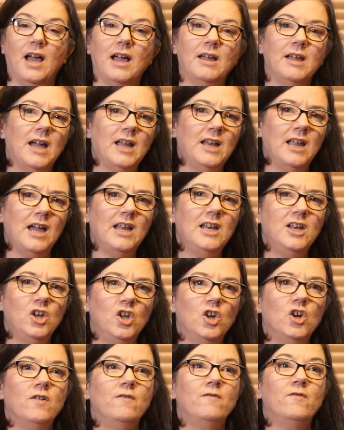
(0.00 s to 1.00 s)
I
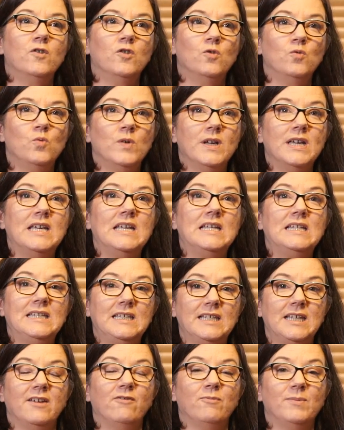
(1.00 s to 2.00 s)
look for ways
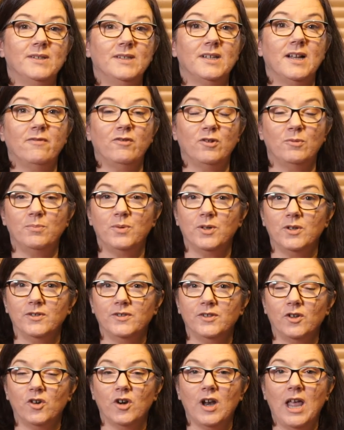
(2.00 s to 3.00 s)
to give myself a
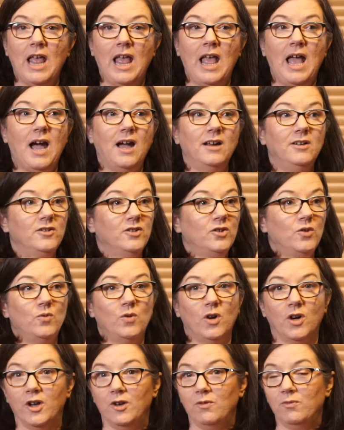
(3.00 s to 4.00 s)
buzz, or I just go
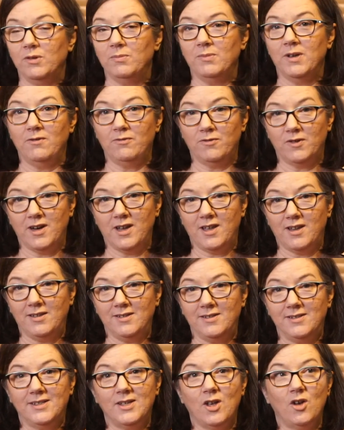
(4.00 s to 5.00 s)
out with my
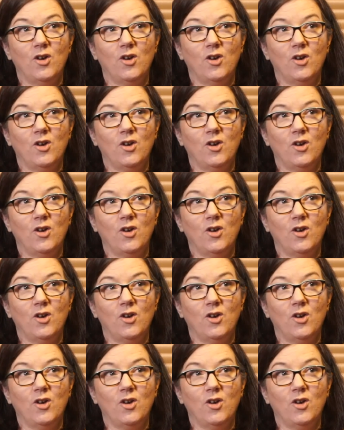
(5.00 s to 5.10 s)
friends